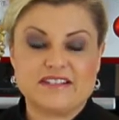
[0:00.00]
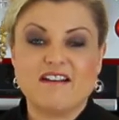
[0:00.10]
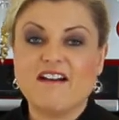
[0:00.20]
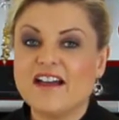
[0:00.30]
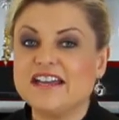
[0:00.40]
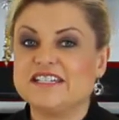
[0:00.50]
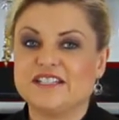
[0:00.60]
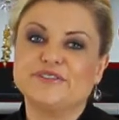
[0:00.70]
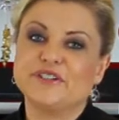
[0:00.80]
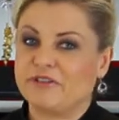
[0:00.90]
and
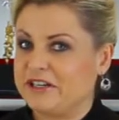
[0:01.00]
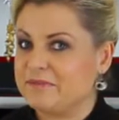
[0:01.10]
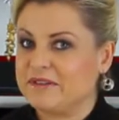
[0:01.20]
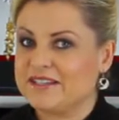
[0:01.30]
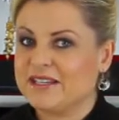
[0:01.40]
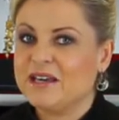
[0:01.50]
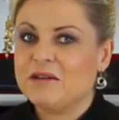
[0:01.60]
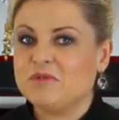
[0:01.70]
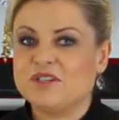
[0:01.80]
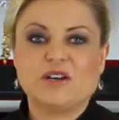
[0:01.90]
ideal for Christmas
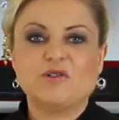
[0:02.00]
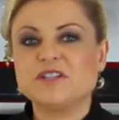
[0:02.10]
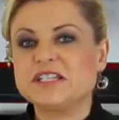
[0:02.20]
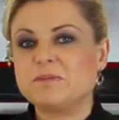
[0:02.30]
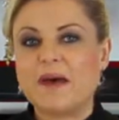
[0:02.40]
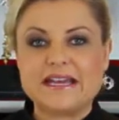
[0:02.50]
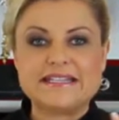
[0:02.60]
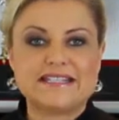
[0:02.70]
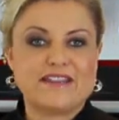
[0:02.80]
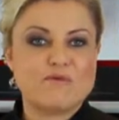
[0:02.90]
because you get all the
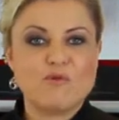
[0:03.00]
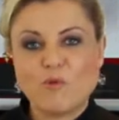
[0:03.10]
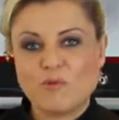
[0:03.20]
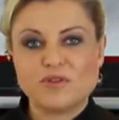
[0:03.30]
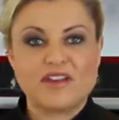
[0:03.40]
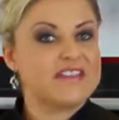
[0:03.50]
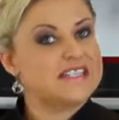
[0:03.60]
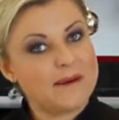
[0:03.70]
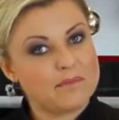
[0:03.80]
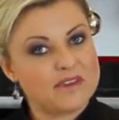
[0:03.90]
spice and the warmth and the
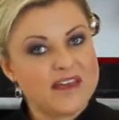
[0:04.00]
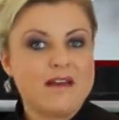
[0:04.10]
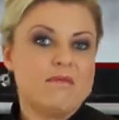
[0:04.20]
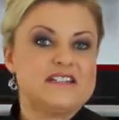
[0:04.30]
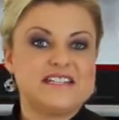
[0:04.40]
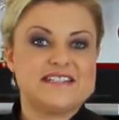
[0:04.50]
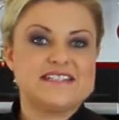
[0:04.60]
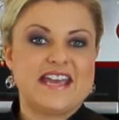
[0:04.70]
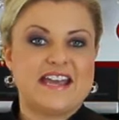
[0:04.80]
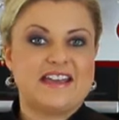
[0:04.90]
depth, but it doesn't
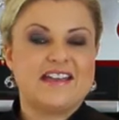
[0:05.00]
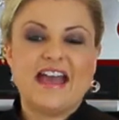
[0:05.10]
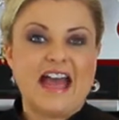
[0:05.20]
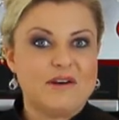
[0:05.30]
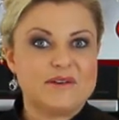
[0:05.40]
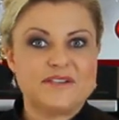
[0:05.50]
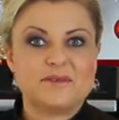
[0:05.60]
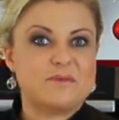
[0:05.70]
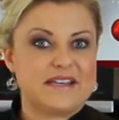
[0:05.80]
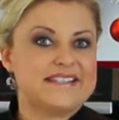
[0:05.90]
take hours,
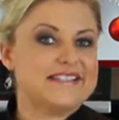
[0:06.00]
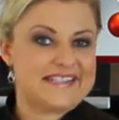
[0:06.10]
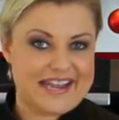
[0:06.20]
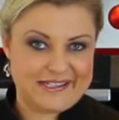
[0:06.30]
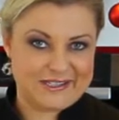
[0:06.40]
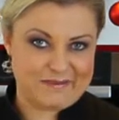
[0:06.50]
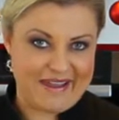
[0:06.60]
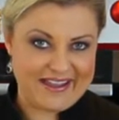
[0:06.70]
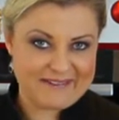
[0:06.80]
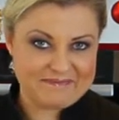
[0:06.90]
weeks, days to
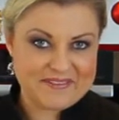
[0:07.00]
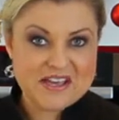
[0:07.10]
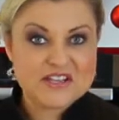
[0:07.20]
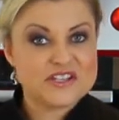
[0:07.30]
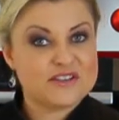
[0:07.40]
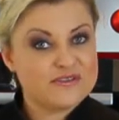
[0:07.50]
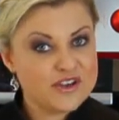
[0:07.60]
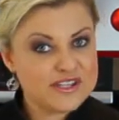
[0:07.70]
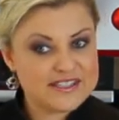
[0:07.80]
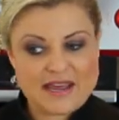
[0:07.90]
make. So the
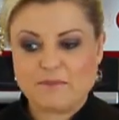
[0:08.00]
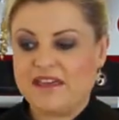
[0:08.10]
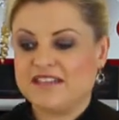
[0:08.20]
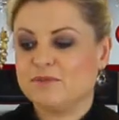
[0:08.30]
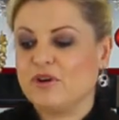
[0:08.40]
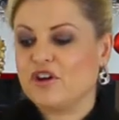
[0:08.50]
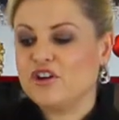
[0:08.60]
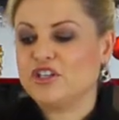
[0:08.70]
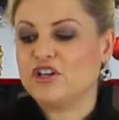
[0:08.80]
first step is we're going to